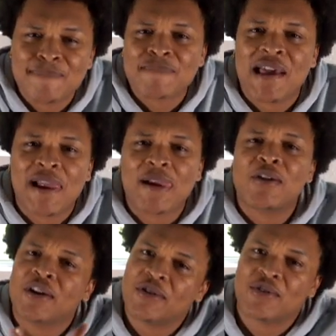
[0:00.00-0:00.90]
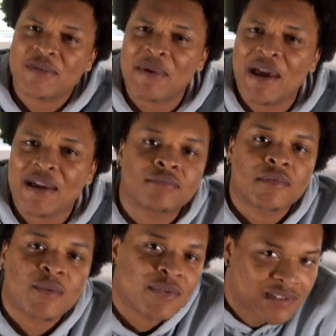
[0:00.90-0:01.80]
Like y'all know Cripmac?
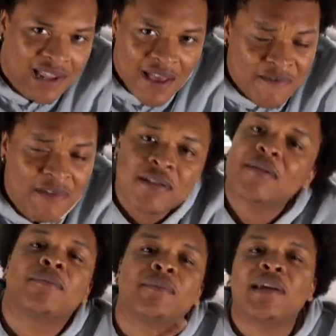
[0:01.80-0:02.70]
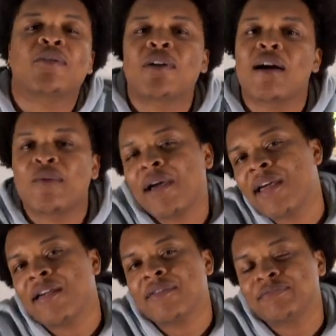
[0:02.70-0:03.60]
We was laughing, me and
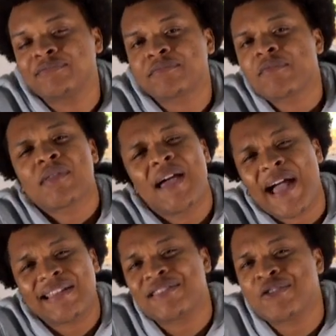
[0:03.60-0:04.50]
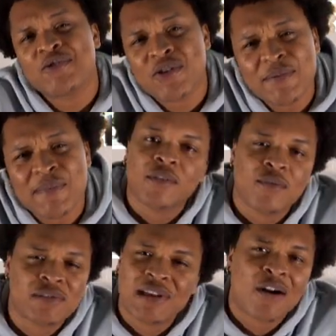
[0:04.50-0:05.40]
Rodwave, at this dude Cripmac. We
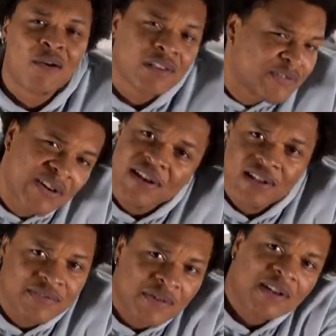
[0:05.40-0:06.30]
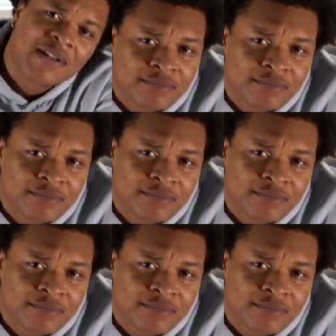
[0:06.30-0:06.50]
was like, oh, he's funny.